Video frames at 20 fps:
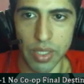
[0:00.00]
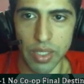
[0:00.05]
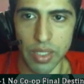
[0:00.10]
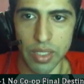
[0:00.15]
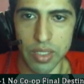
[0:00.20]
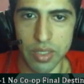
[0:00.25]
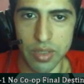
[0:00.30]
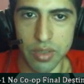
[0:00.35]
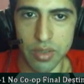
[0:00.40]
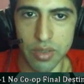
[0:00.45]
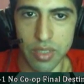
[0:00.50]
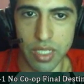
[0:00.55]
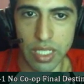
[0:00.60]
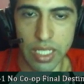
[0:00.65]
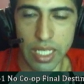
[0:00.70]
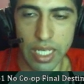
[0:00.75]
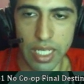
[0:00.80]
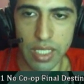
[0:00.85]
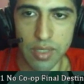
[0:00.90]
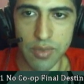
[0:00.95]
because
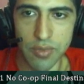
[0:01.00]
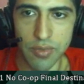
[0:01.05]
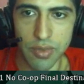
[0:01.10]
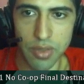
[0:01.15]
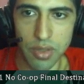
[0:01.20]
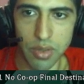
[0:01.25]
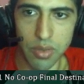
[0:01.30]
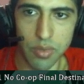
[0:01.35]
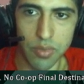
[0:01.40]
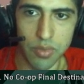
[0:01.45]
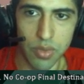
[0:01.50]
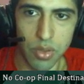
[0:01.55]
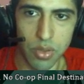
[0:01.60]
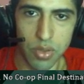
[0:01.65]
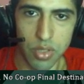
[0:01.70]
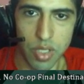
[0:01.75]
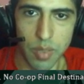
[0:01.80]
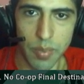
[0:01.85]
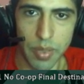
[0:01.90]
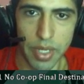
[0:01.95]
DK's full roll
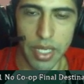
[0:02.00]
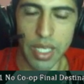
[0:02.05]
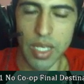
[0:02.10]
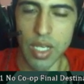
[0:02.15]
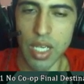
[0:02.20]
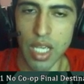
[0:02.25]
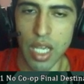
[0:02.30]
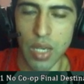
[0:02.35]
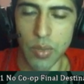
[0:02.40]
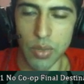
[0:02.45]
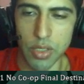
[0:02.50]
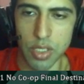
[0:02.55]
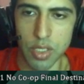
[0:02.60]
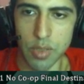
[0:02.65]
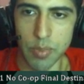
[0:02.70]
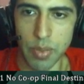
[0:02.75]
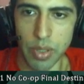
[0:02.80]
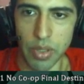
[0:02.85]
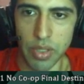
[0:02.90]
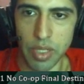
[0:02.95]
jump height will just
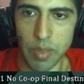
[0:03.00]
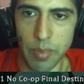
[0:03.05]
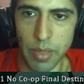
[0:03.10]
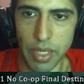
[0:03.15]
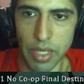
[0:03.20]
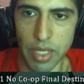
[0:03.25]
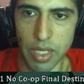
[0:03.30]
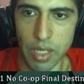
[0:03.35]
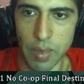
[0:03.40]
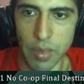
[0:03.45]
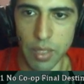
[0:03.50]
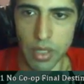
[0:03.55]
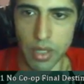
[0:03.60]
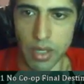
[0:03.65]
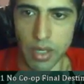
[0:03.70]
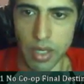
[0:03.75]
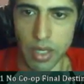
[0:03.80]
barely make it up here.